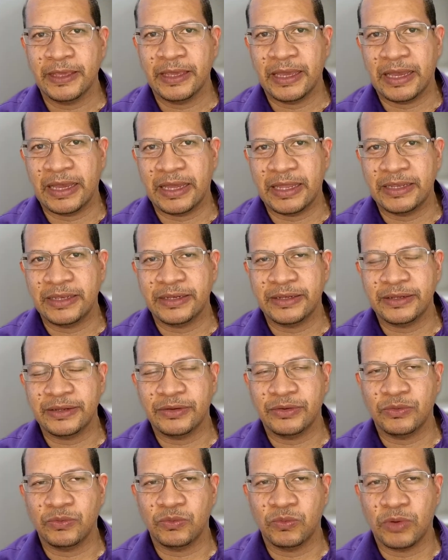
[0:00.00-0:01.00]
And
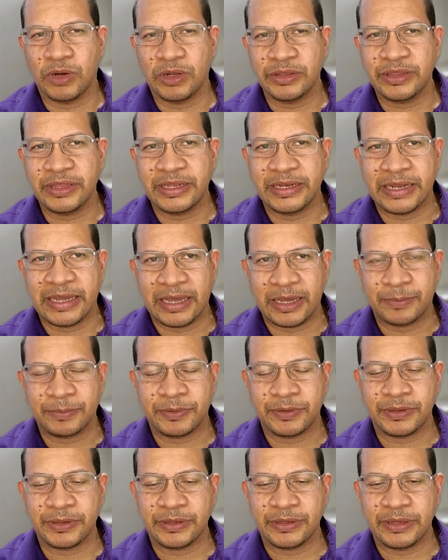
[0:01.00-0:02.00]
what then
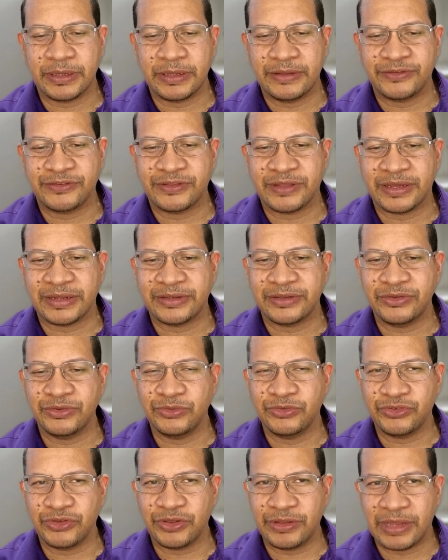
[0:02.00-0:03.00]
happened is that you
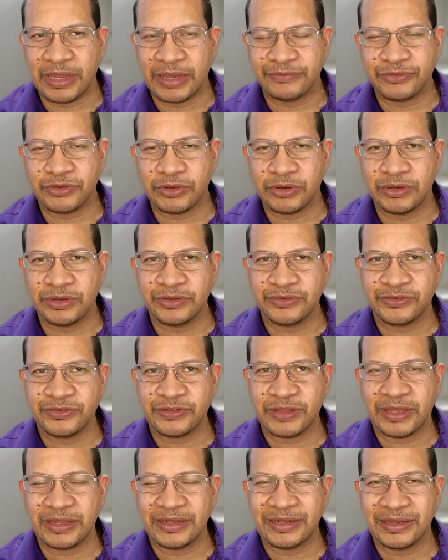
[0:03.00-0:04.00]
just have to
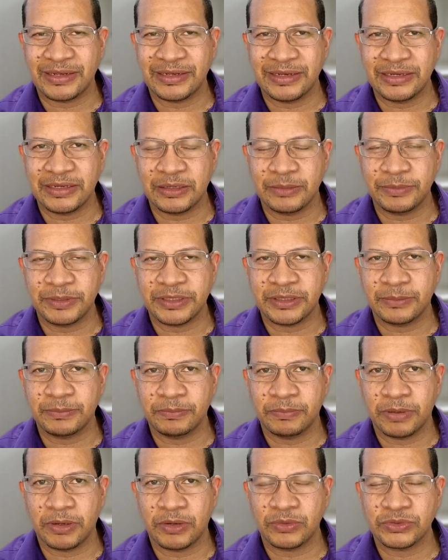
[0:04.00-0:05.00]
understand a little bit
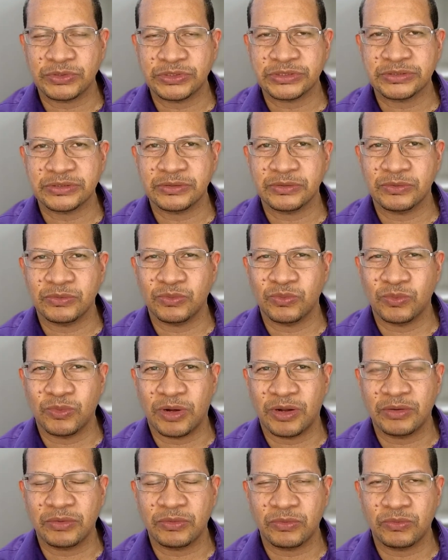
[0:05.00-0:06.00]
about
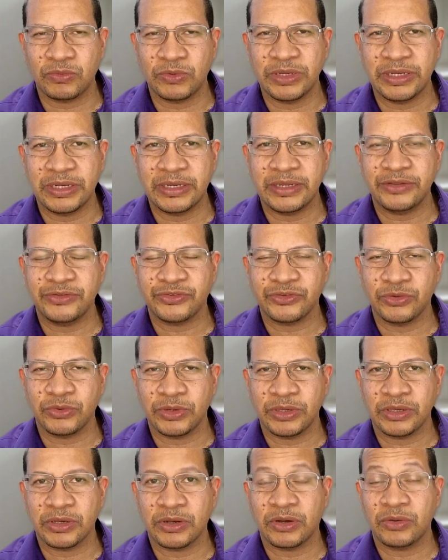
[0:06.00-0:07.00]
what really is
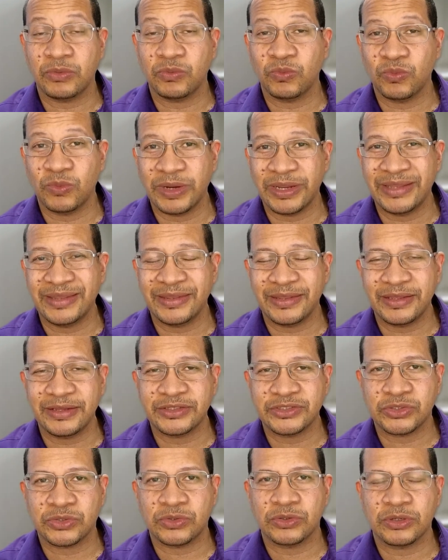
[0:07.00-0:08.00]
going on when they
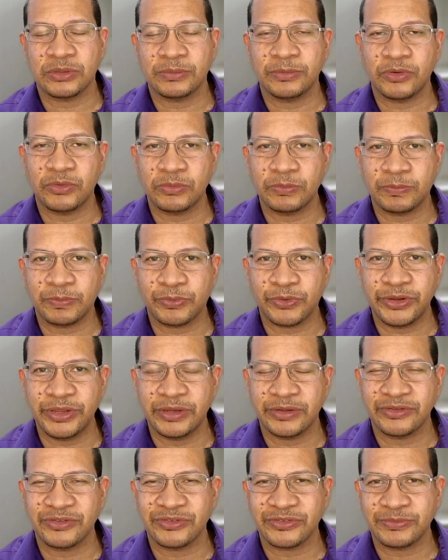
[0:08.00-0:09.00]
talk about
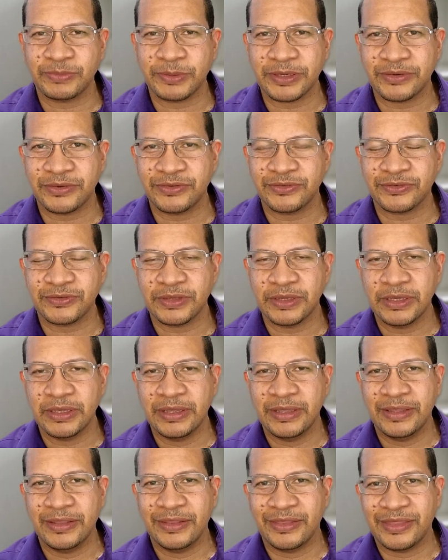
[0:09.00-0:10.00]
prions, because
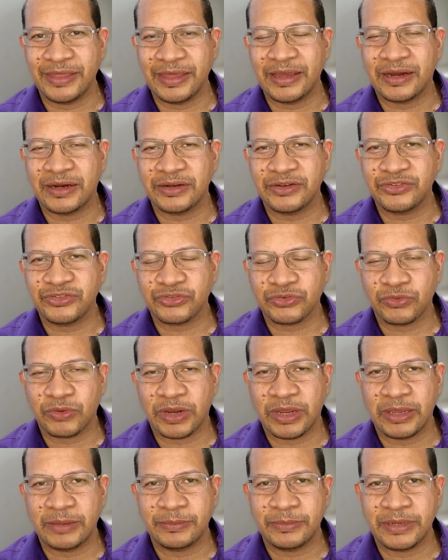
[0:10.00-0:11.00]
they are
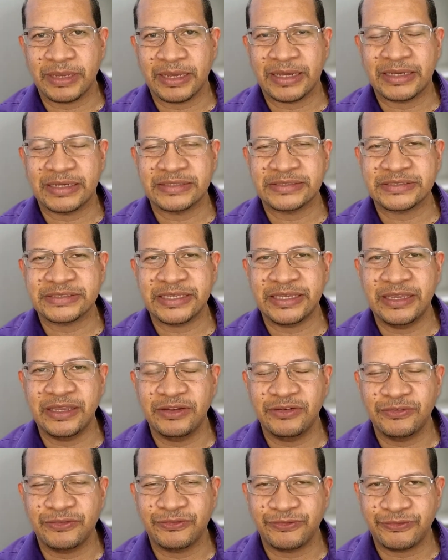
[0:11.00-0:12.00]
described as
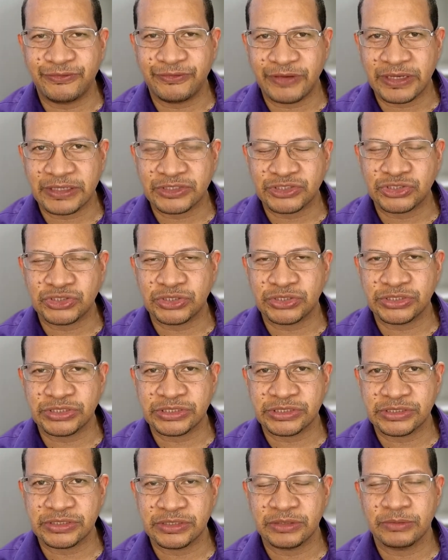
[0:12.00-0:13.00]

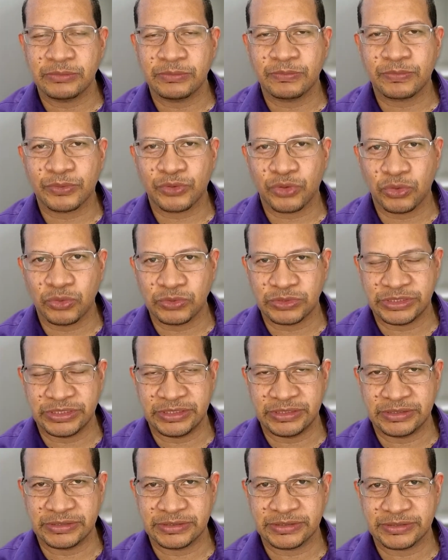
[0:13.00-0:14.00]
infectious
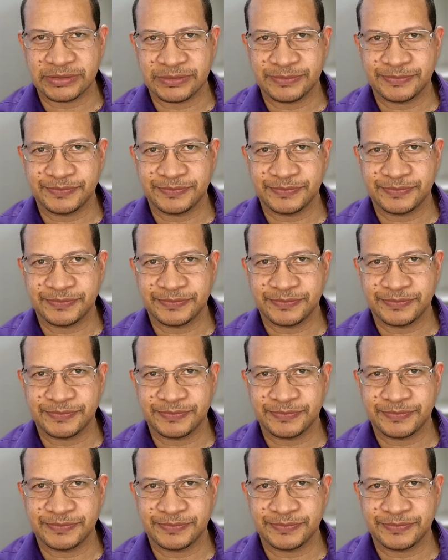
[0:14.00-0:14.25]
proteins.